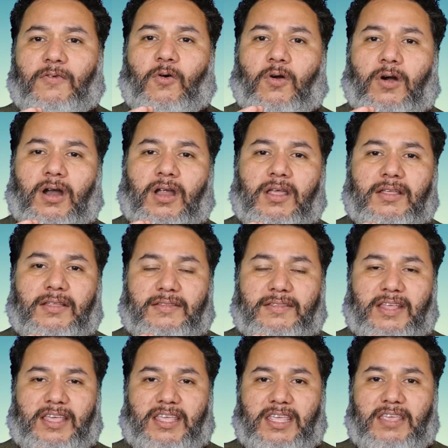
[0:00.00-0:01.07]
for
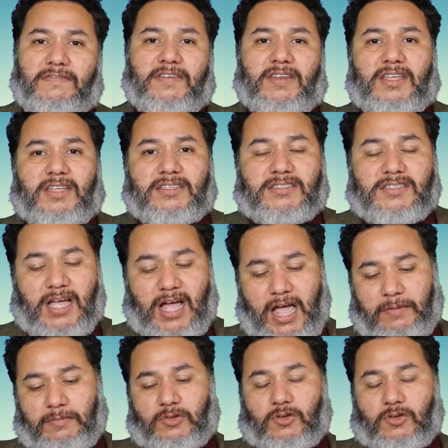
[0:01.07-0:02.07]
the evening time.